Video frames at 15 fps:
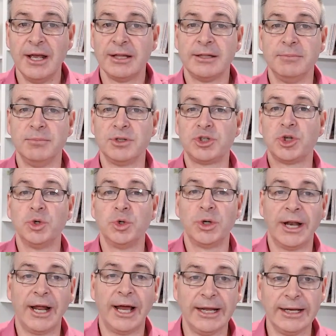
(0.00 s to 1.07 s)
that matured
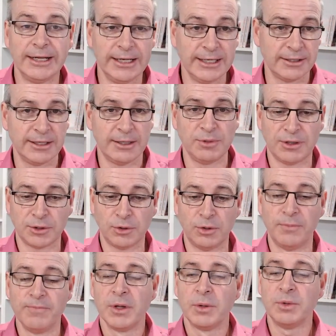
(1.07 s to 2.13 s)
at 18, and then we saw